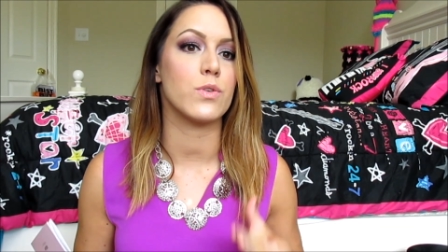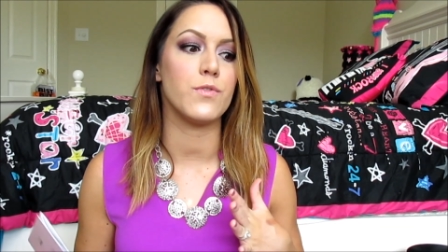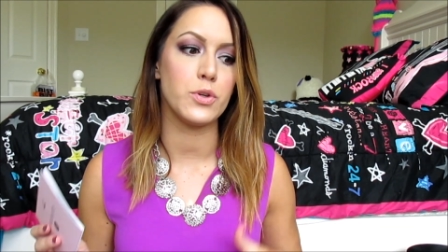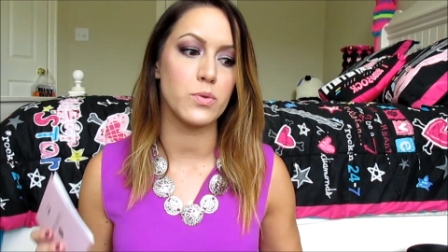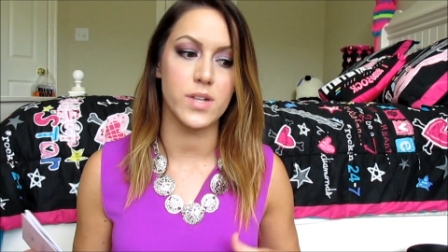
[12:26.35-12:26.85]

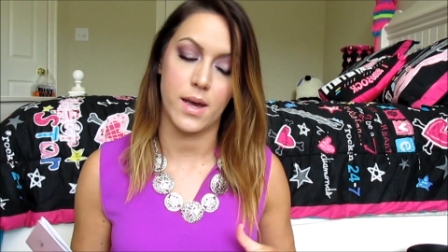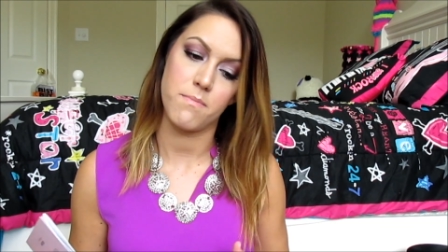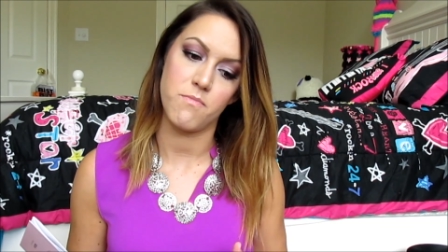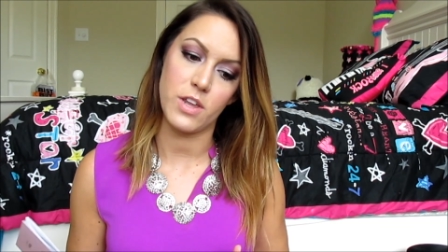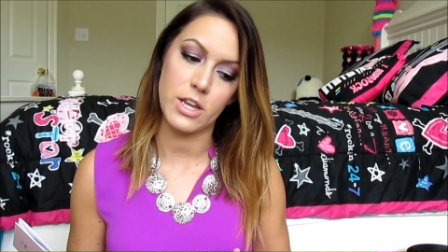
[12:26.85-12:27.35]
review type
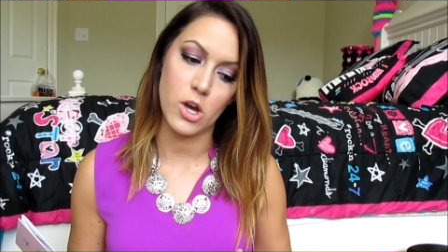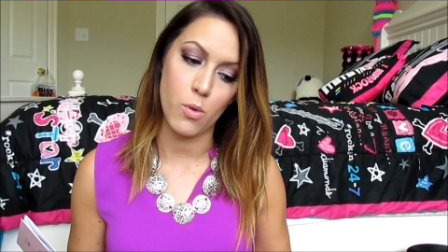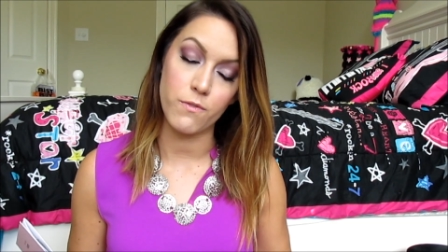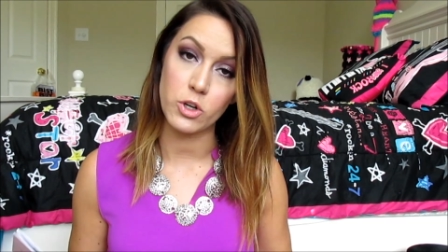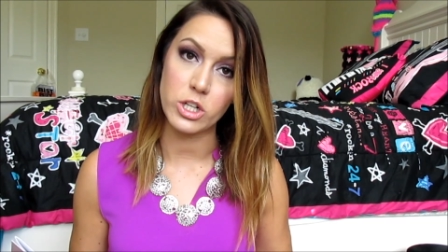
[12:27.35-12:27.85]
video
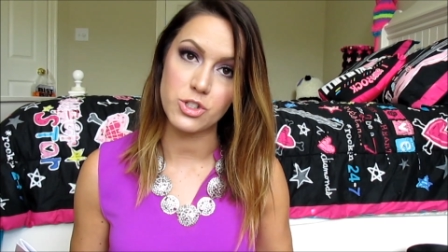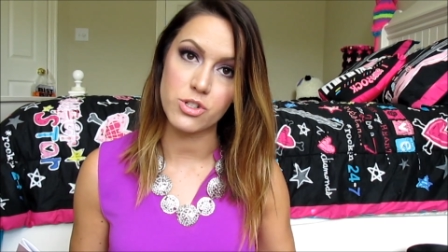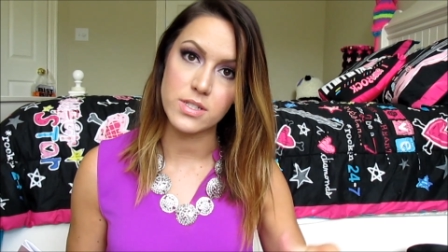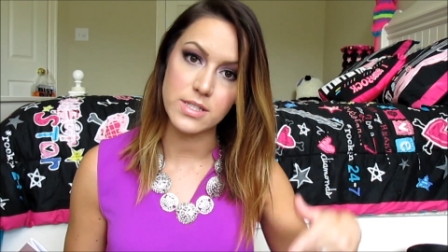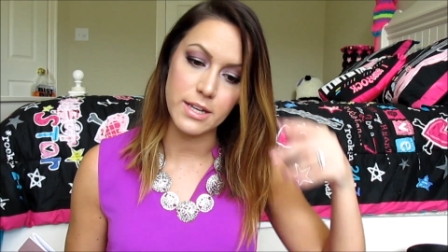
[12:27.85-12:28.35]
if you're
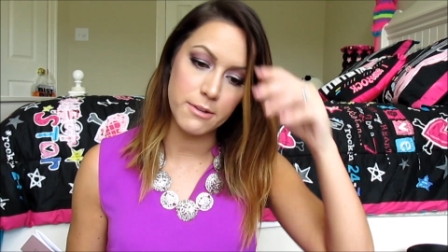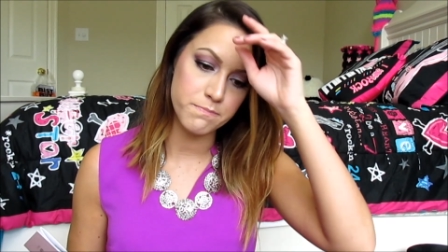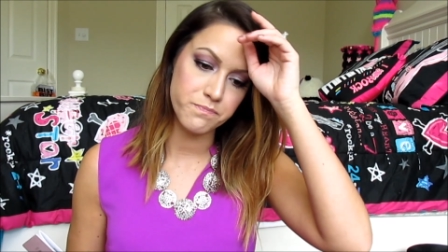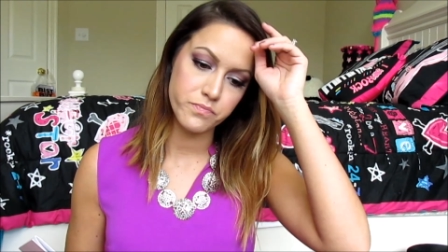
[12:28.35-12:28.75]
interested.